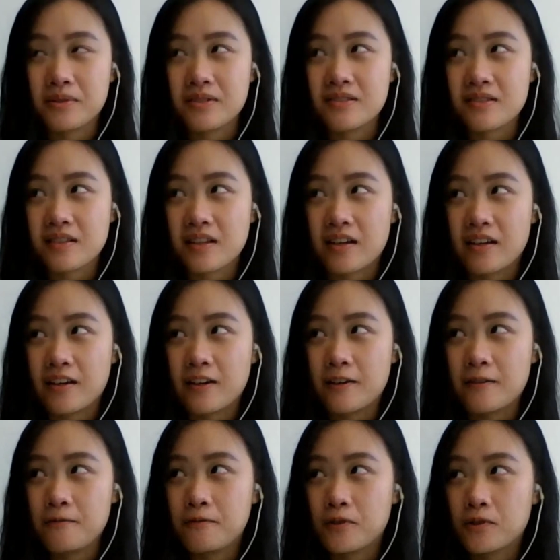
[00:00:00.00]
would
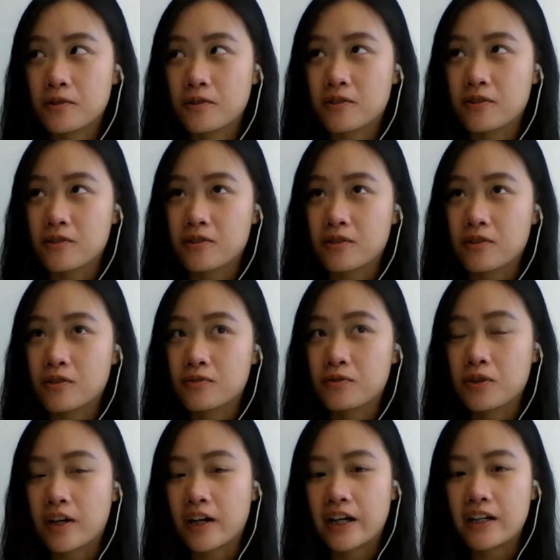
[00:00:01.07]
say for
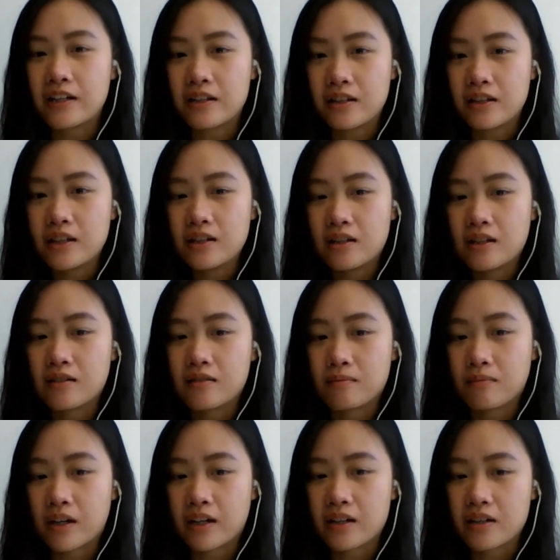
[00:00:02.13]
IE,
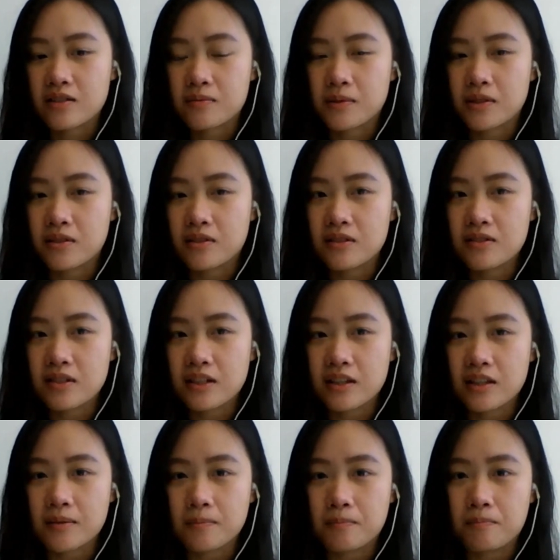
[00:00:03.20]
in my experience, like
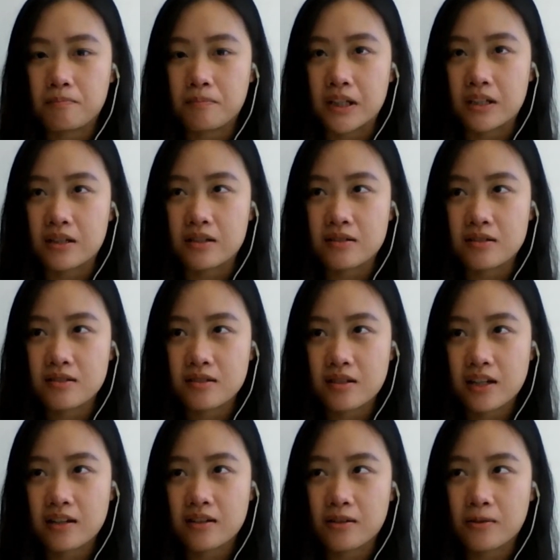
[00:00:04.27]
the biggest
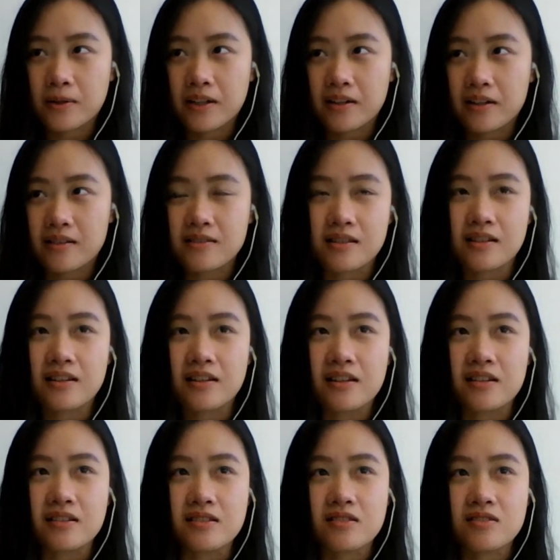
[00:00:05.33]
takeaway I can say
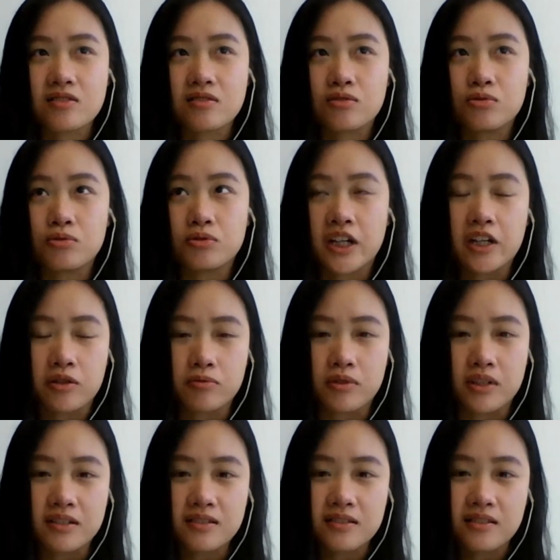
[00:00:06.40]
is to take
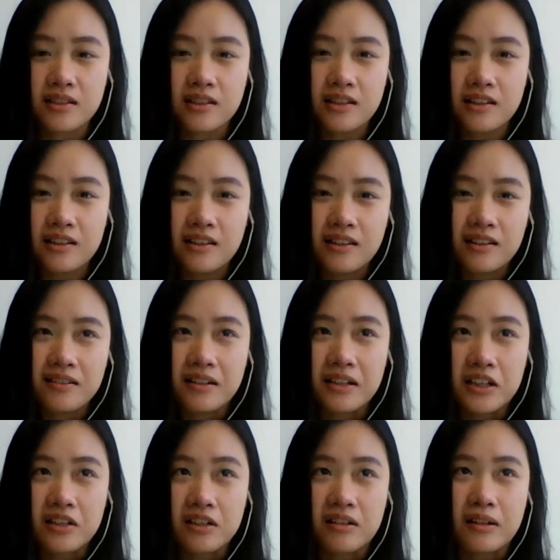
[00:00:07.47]
risk. Like